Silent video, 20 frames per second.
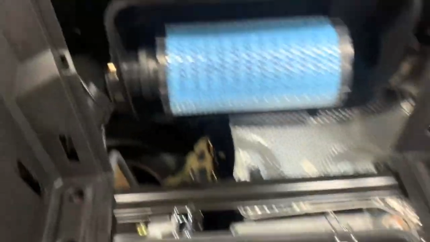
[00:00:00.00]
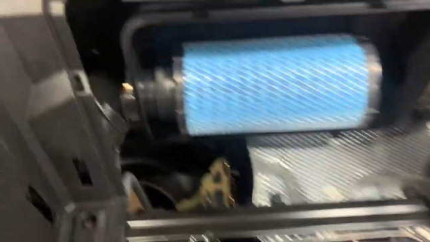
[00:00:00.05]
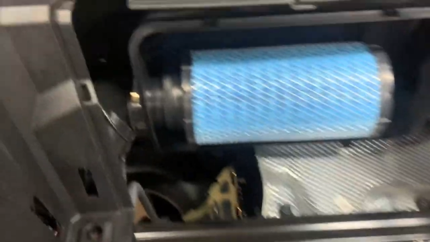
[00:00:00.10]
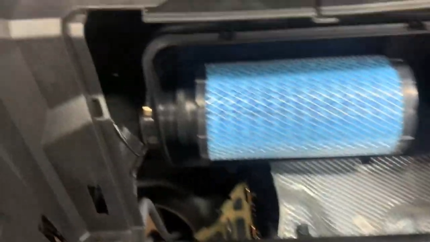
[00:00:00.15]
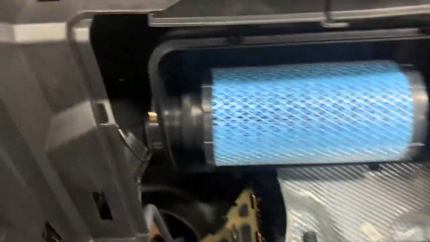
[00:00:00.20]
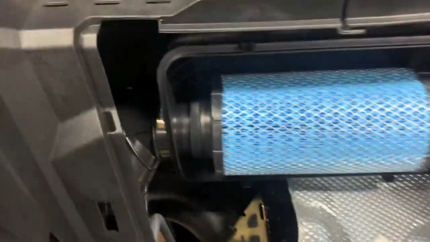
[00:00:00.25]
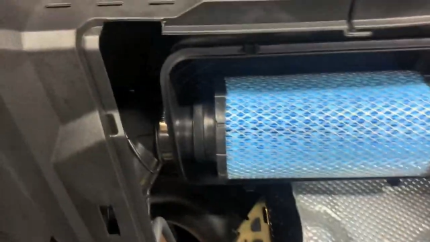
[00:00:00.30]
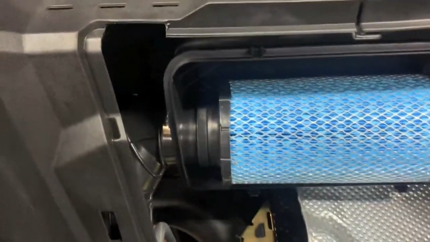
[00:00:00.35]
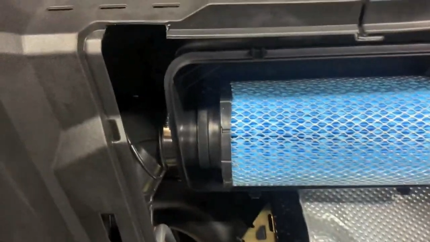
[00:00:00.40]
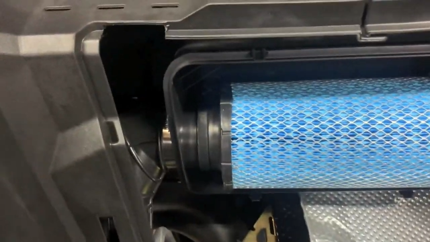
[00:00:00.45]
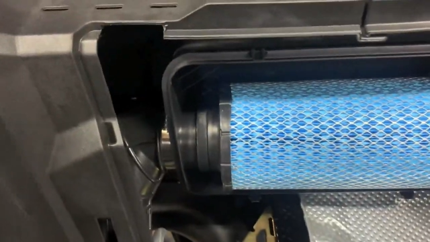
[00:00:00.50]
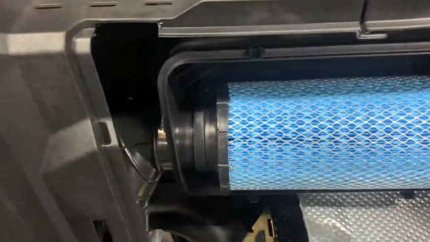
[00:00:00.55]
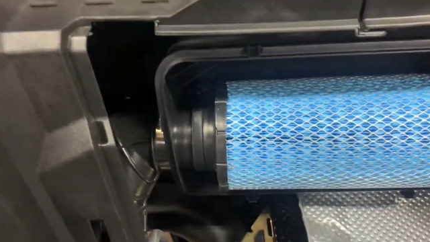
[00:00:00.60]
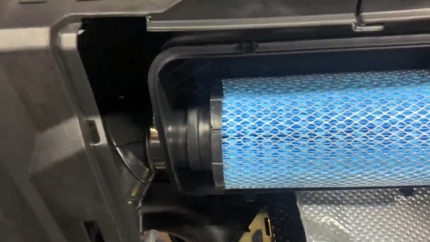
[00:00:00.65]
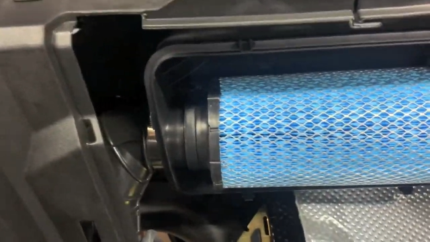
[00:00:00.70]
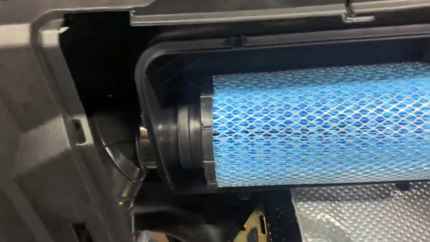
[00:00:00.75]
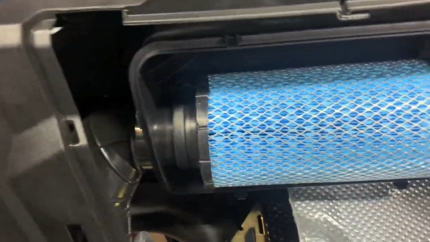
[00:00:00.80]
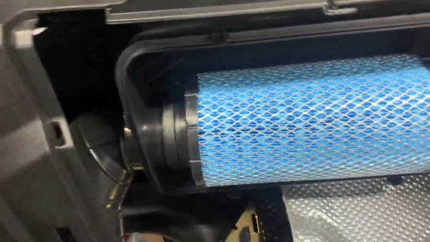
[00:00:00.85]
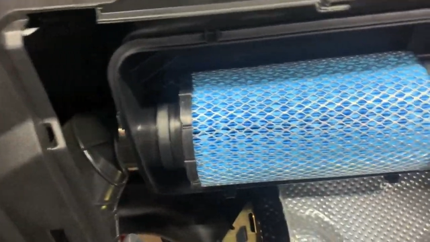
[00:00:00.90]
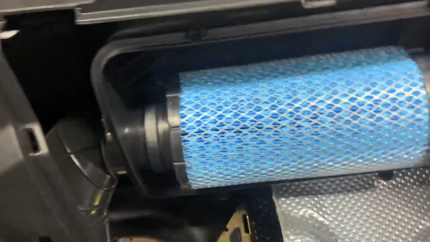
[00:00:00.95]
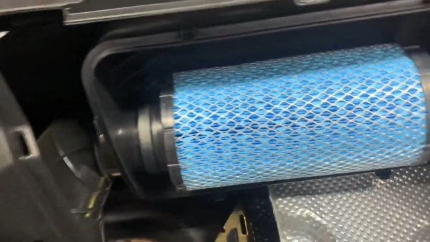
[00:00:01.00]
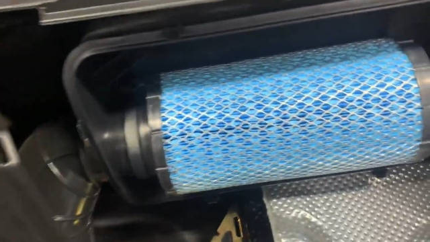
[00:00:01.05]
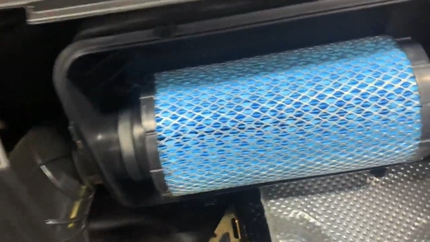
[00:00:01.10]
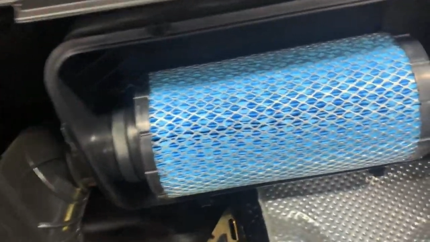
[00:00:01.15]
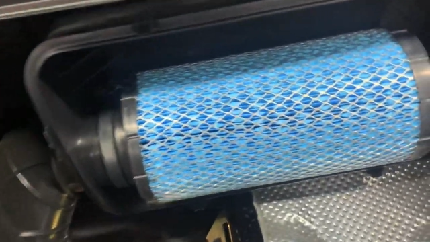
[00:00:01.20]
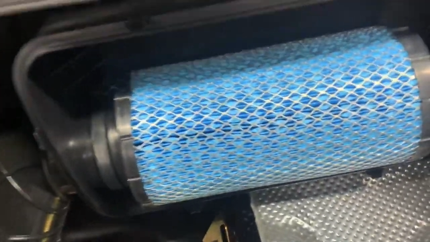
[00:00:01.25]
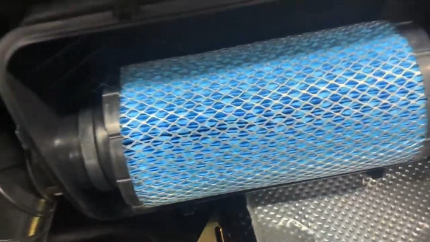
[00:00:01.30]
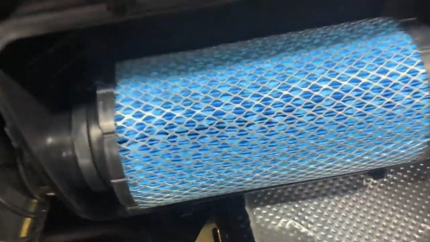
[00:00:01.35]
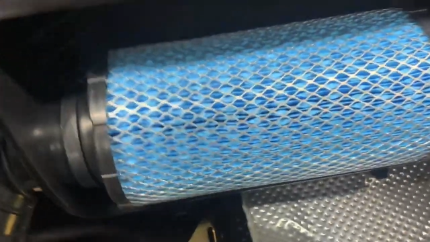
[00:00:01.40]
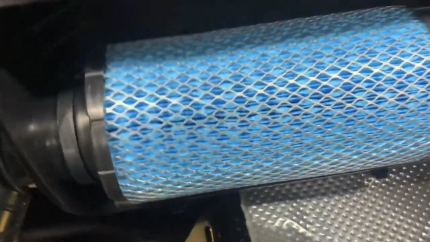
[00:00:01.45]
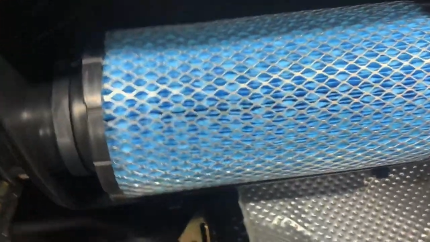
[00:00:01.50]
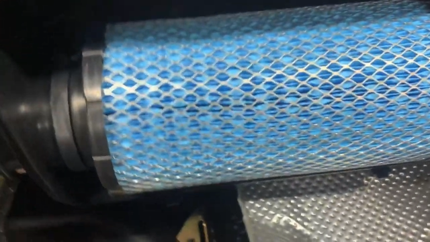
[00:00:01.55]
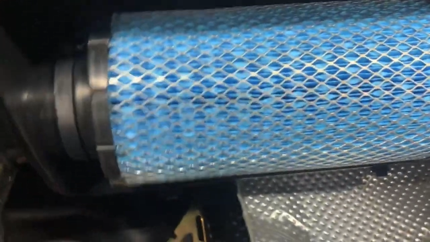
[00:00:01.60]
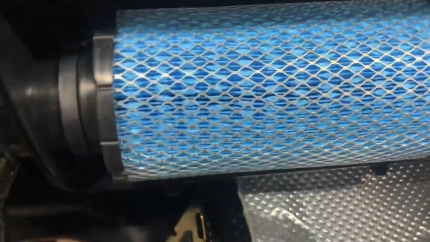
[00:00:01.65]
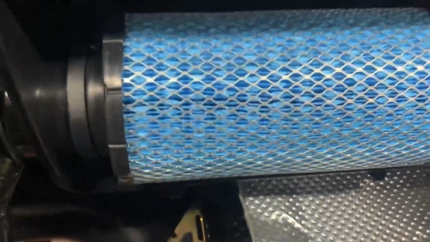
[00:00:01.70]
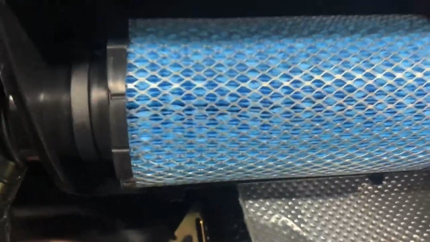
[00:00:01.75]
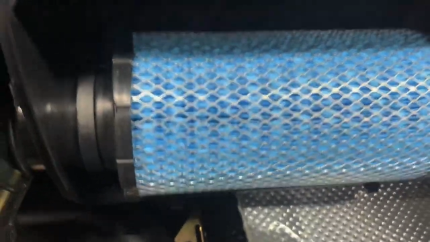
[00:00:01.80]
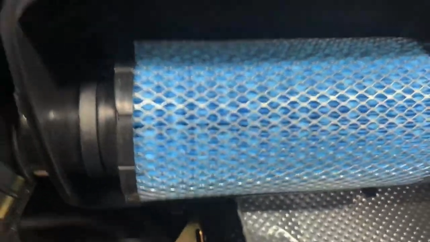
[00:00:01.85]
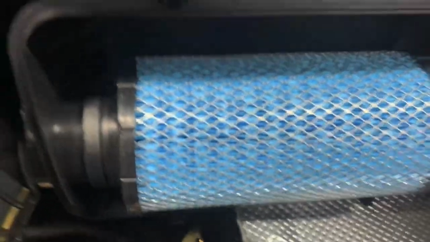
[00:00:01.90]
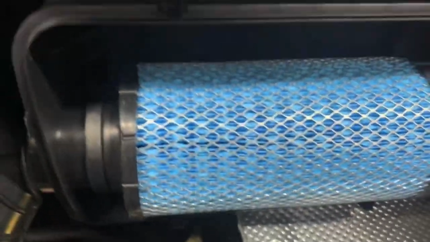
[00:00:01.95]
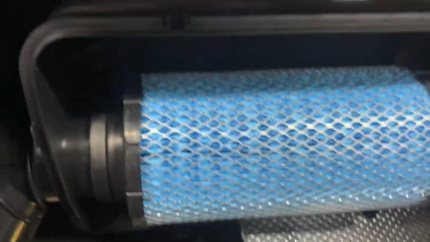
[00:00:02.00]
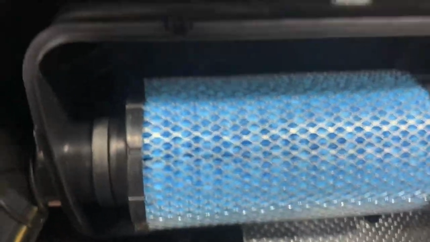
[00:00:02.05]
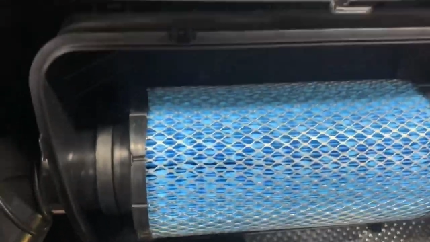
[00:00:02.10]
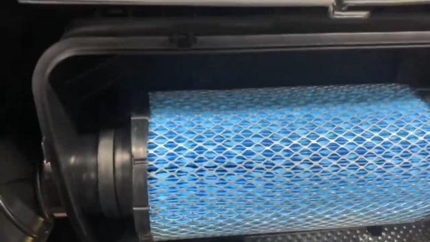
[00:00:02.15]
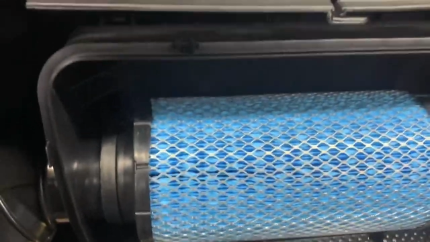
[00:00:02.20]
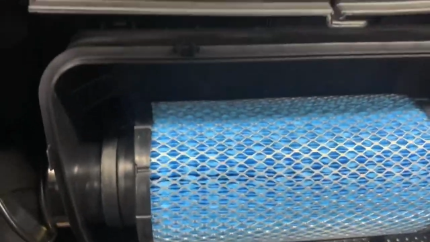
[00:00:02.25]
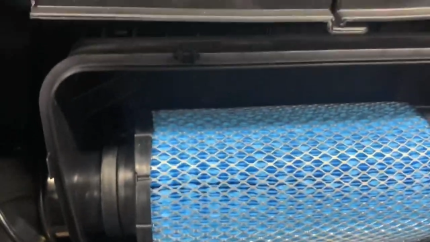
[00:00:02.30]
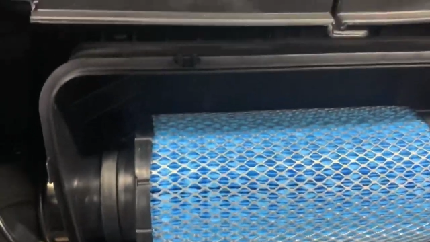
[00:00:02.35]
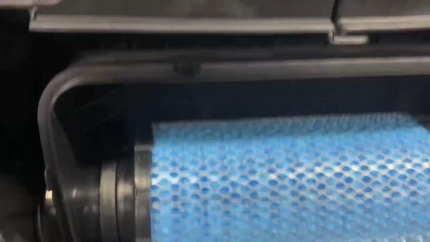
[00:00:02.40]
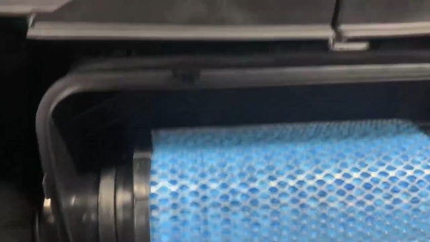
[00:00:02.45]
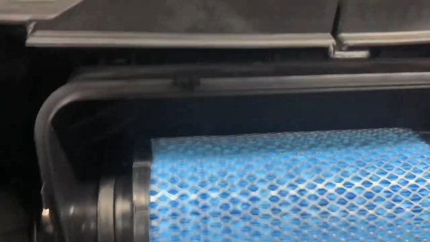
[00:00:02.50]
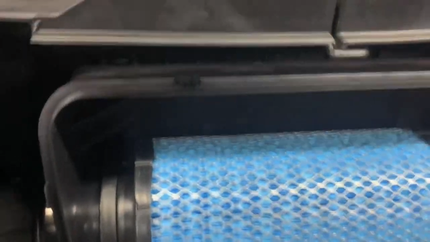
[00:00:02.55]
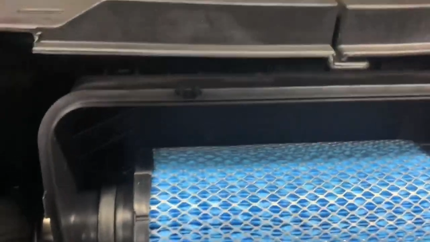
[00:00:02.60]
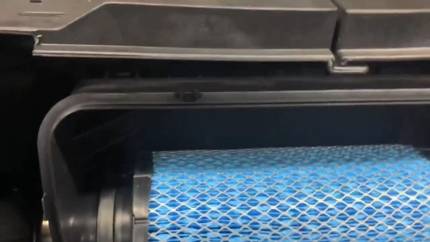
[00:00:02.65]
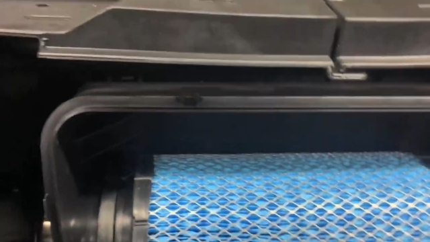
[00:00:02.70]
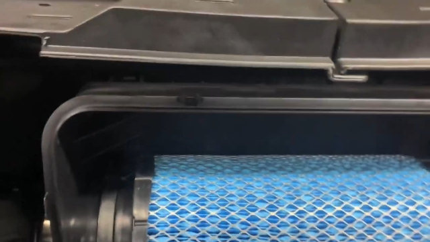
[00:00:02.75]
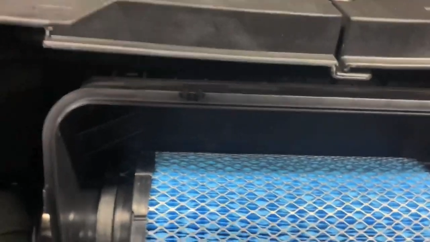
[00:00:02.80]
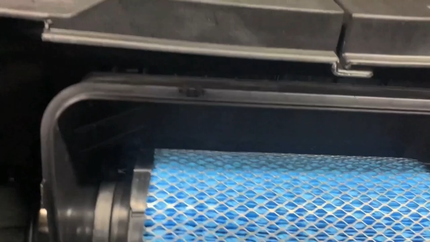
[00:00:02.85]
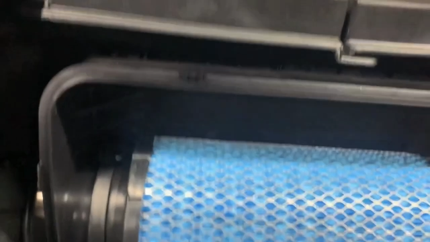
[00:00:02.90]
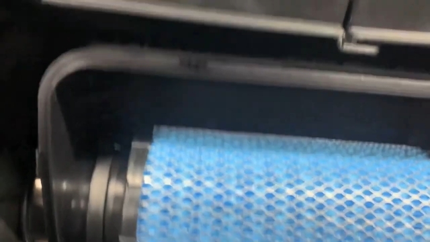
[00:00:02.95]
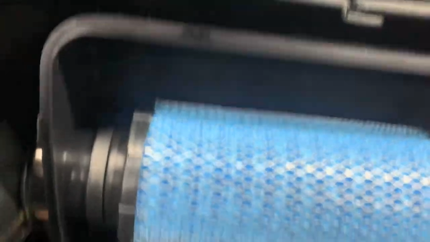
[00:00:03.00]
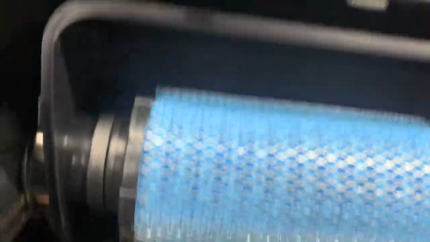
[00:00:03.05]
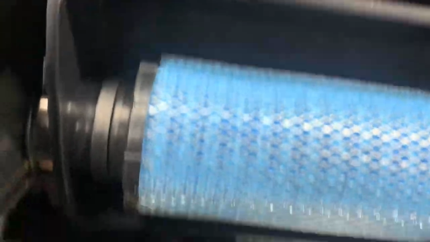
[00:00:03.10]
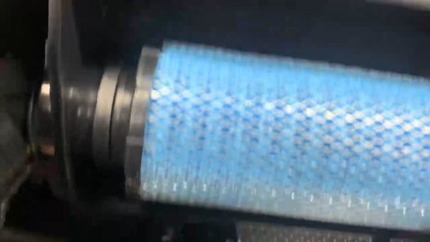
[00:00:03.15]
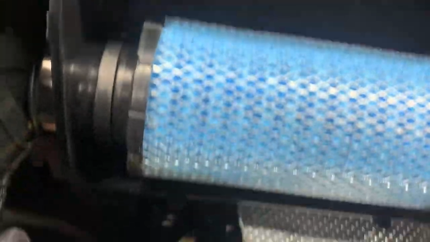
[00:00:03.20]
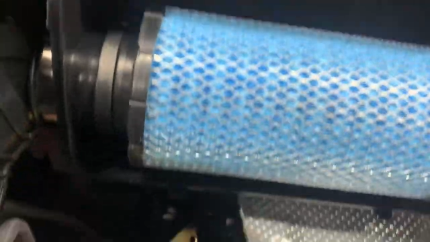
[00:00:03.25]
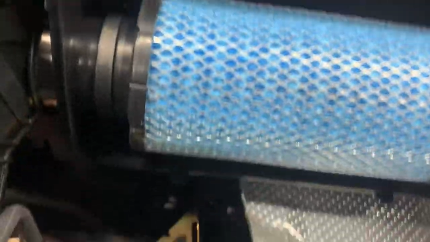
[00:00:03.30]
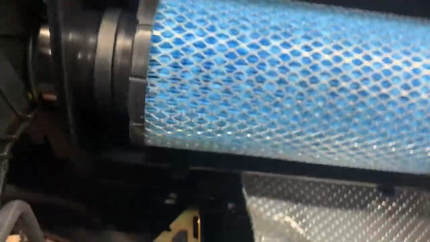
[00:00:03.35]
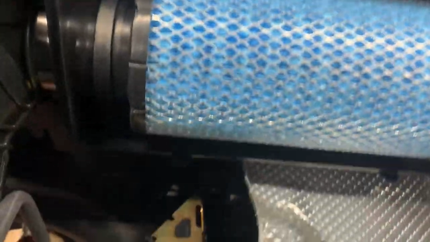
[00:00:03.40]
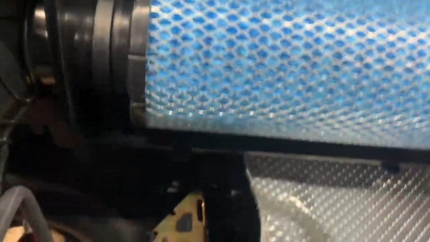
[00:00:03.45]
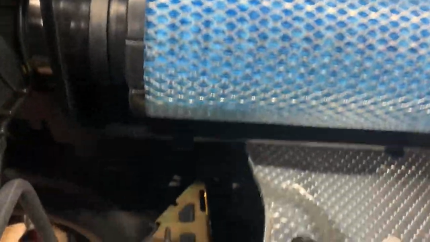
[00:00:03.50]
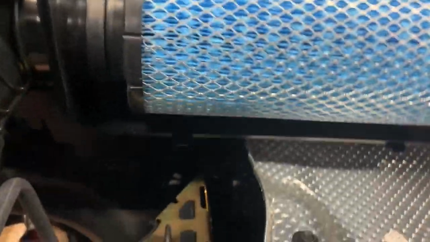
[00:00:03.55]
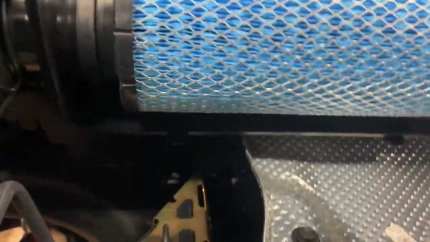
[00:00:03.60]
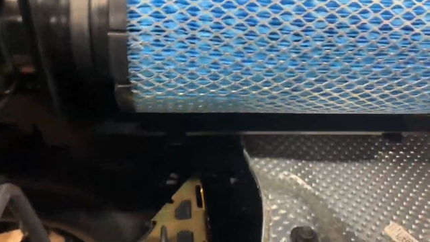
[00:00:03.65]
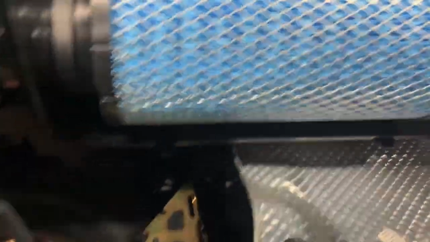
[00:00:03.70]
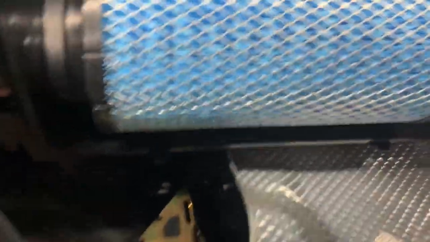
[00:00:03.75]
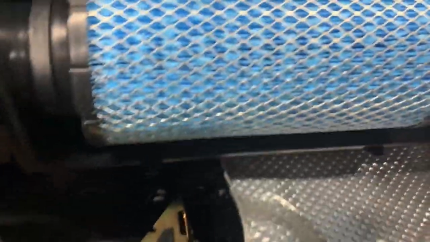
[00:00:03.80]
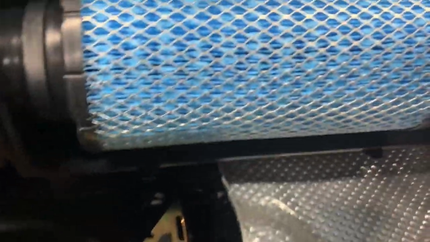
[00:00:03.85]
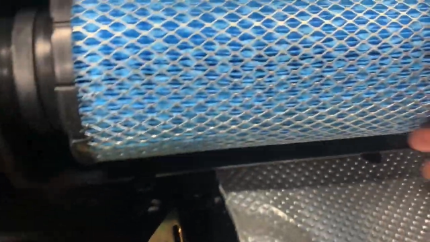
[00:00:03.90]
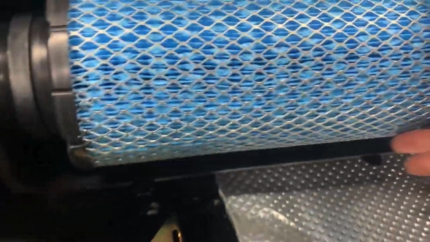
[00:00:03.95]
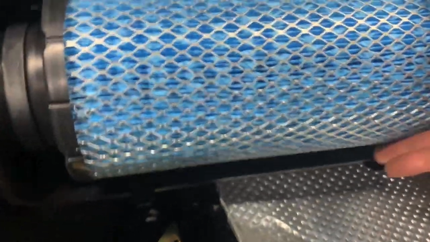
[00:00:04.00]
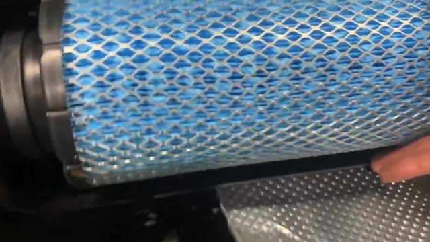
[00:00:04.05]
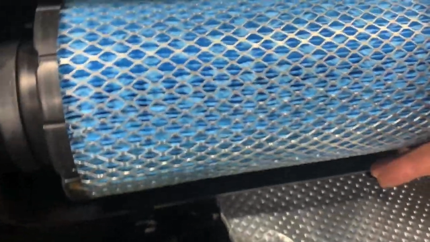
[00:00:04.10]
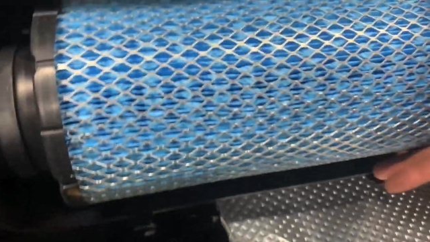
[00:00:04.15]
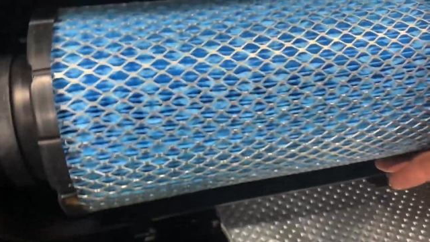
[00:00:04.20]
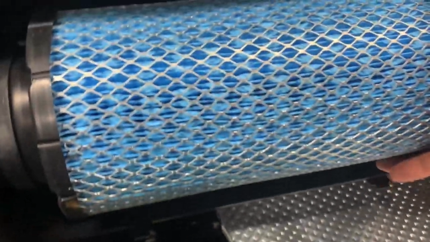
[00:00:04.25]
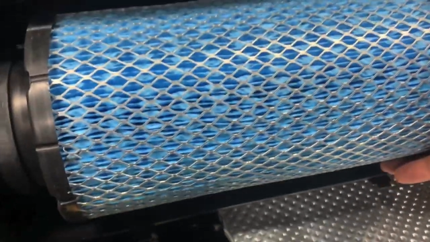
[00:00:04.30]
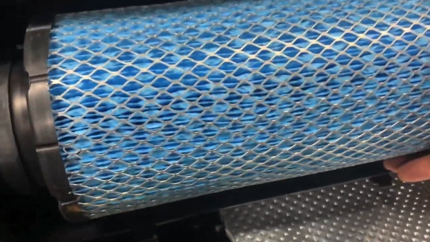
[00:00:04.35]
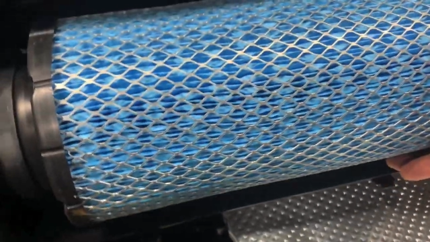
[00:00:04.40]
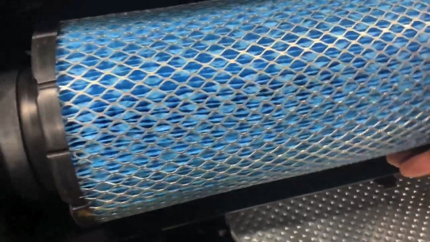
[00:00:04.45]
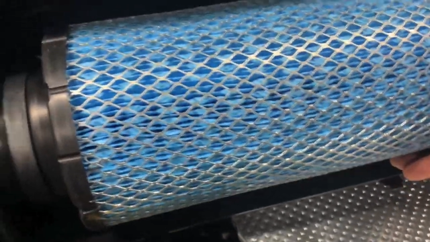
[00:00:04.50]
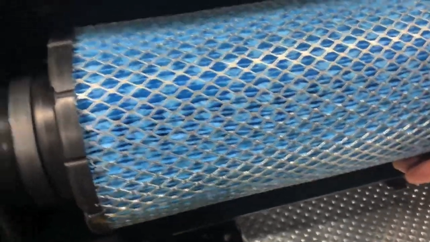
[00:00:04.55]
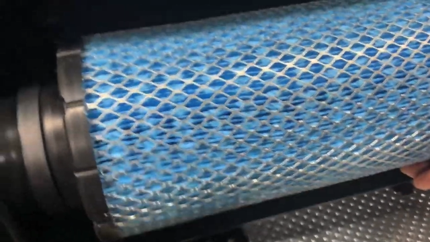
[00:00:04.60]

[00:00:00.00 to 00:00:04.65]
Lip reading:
[unreadable: no face in view]